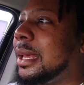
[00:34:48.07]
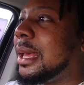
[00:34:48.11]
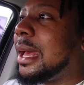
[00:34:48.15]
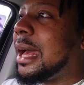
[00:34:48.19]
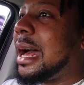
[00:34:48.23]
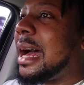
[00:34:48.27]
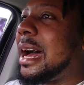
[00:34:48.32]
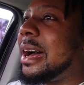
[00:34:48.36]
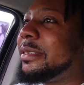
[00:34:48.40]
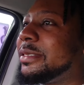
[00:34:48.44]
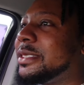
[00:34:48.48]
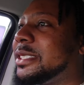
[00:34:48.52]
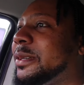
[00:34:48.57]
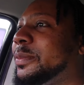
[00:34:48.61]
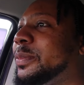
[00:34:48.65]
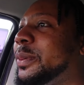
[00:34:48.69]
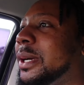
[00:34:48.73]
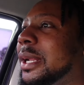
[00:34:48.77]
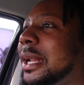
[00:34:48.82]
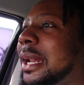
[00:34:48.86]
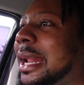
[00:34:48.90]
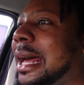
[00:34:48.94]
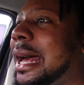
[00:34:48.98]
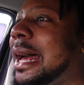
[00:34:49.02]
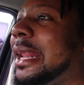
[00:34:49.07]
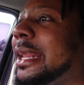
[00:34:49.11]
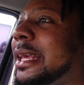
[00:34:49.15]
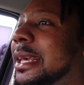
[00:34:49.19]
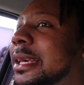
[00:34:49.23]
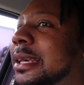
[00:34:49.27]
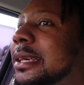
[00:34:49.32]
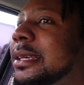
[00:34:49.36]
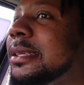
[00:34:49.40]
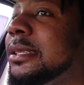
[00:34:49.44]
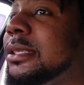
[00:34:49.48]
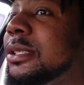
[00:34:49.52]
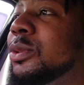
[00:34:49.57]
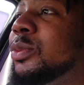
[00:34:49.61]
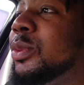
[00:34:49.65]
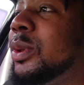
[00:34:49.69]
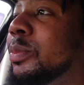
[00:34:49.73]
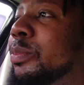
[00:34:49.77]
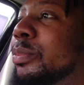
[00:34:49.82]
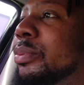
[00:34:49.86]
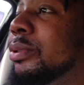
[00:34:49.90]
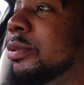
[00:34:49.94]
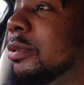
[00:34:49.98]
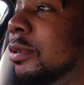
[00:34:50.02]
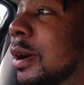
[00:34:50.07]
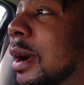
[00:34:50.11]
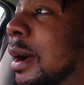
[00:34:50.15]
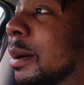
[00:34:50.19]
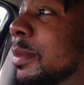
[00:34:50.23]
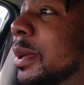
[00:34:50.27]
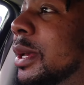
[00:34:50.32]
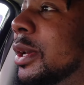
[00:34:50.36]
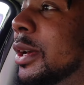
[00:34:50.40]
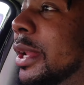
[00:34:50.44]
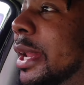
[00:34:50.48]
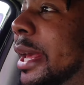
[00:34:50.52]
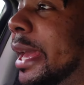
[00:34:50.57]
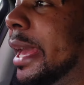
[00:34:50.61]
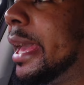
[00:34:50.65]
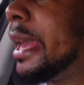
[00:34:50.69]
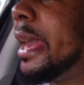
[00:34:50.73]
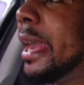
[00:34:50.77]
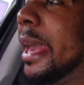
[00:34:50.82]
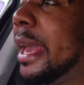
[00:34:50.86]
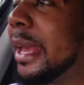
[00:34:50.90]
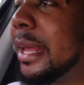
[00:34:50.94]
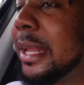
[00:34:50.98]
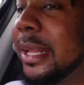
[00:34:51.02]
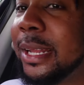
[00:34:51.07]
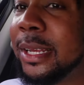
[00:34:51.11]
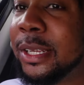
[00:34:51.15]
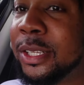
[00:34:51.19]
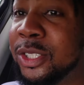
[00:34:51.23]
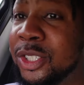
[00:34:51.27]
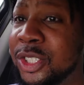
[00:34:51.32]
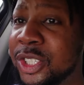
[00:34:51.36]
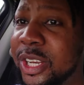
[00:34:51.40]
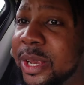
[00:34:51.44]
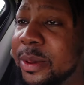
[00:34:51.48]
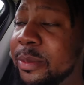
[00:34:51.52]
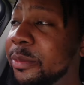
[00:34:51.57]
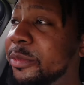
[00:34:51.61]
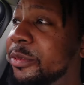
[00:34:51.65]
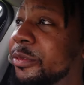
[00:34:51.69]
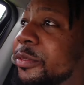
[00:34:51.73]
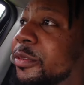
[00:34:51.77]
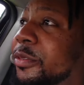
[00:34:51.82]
After Pilates, we probably gonna hit the gym